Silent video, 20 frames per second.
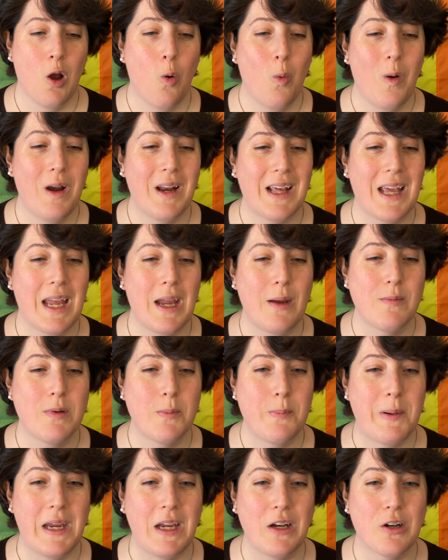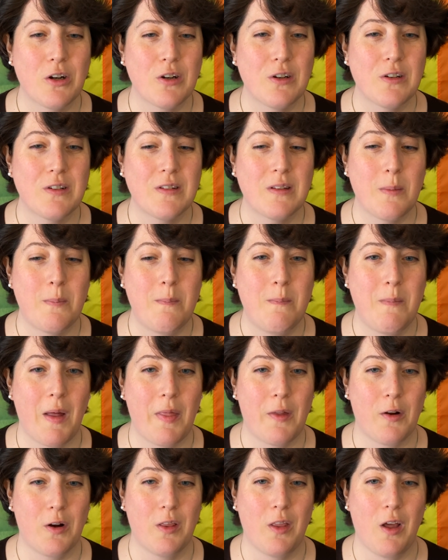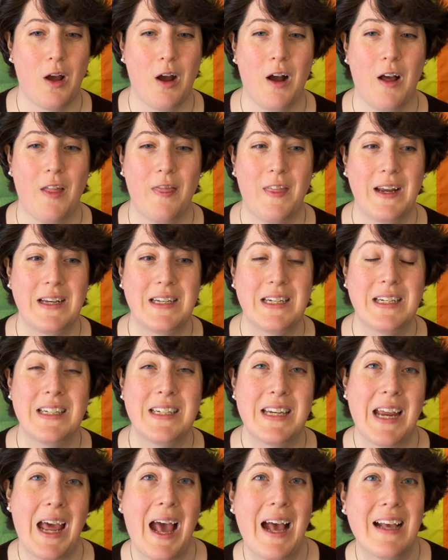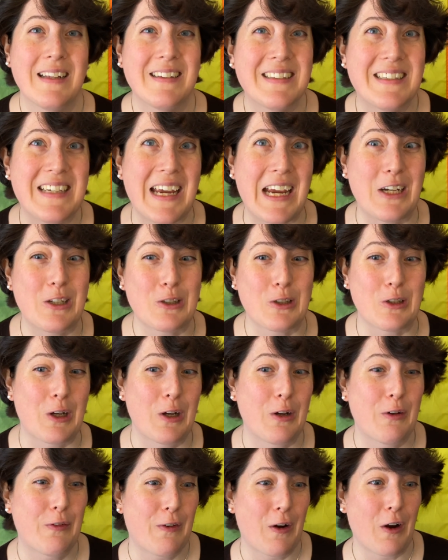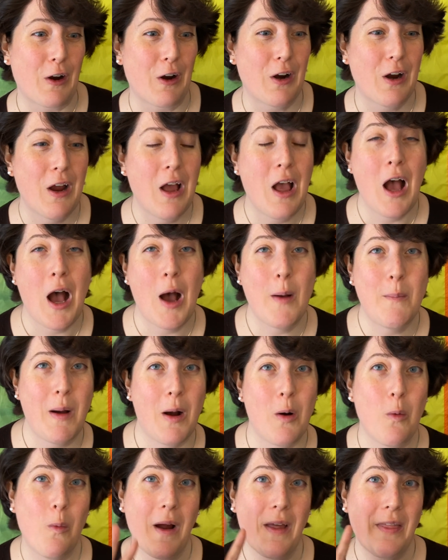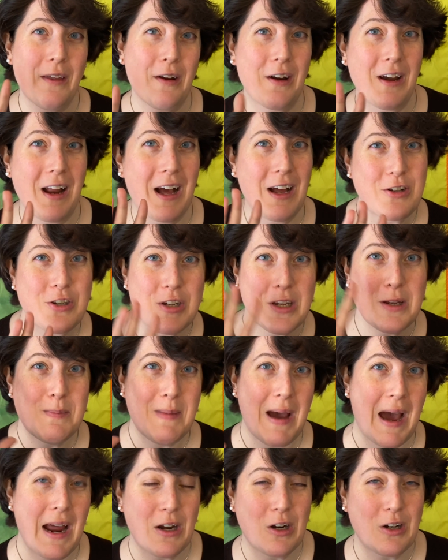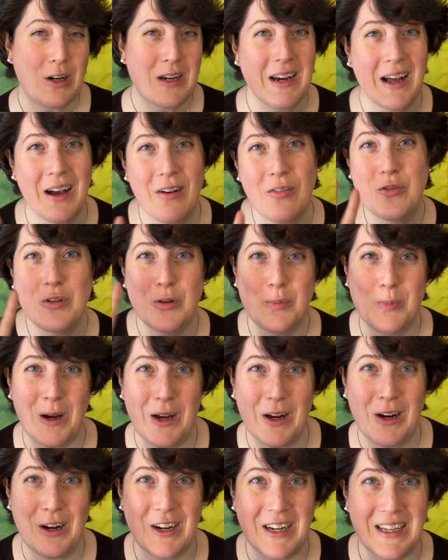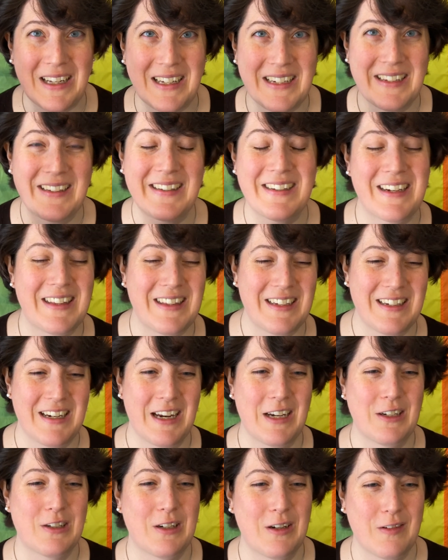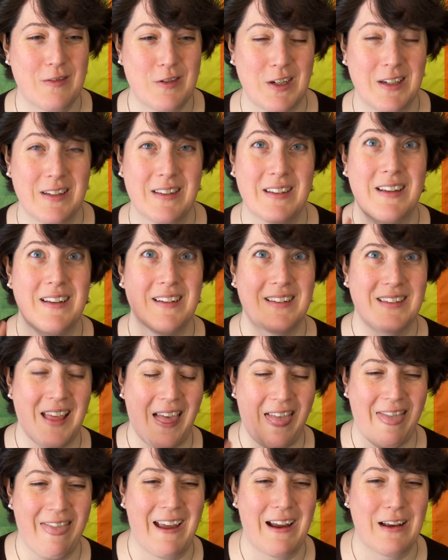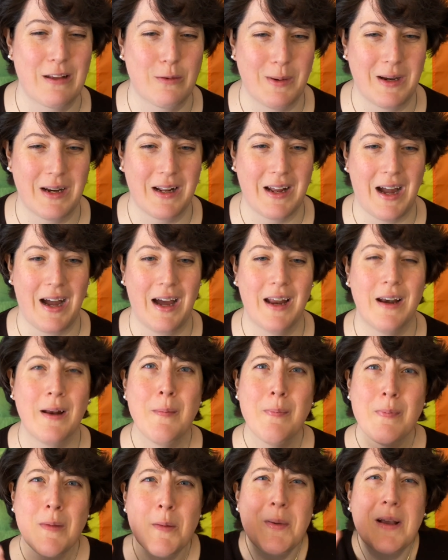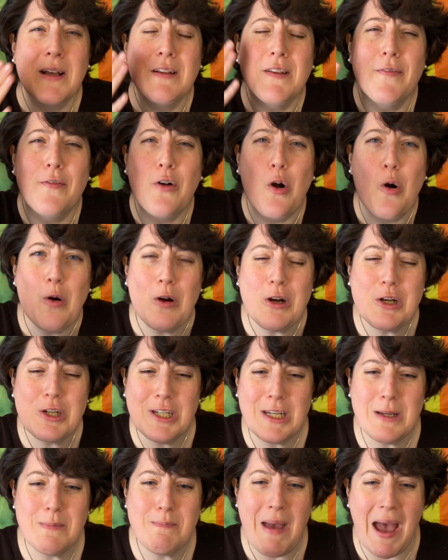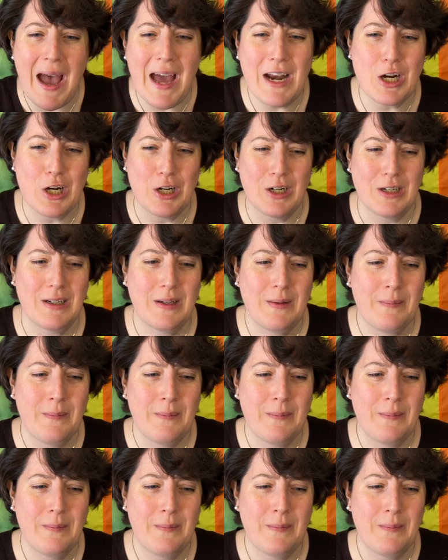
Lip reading: When it came to Peter's mother-in-law, they didn't hesitate or confer about whether or not she mattered enough to bring her illness to the attention of Jesus, thanks be to God, because of course she mattered.